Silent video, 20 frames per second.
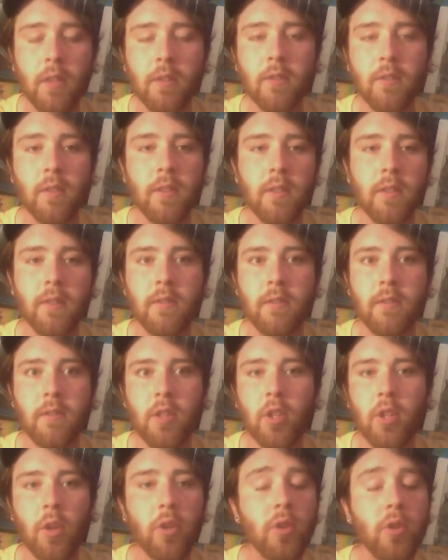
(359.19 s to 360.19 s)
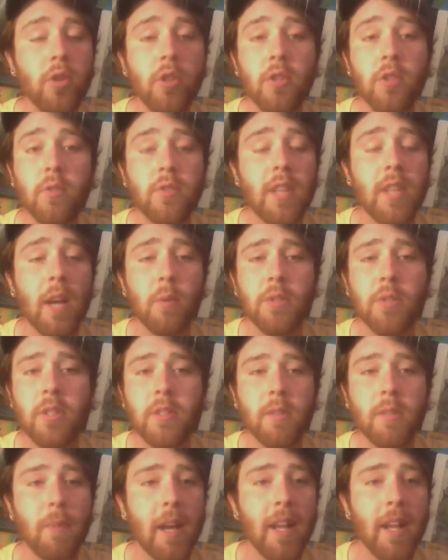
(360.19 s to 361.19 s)
So this is, you can use that with
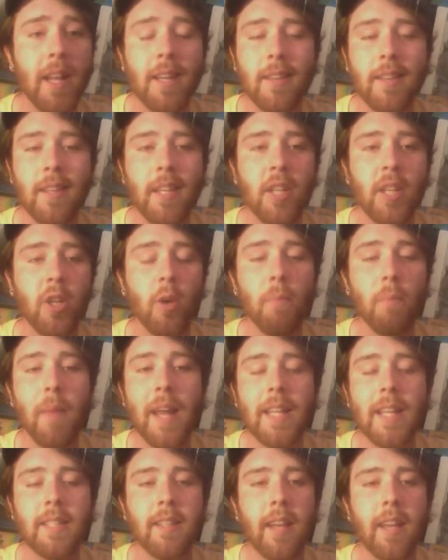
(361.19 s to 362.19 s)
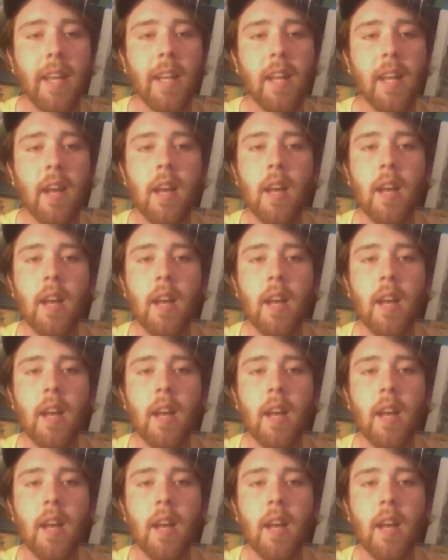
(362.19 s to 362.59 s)
just about anything. Meditate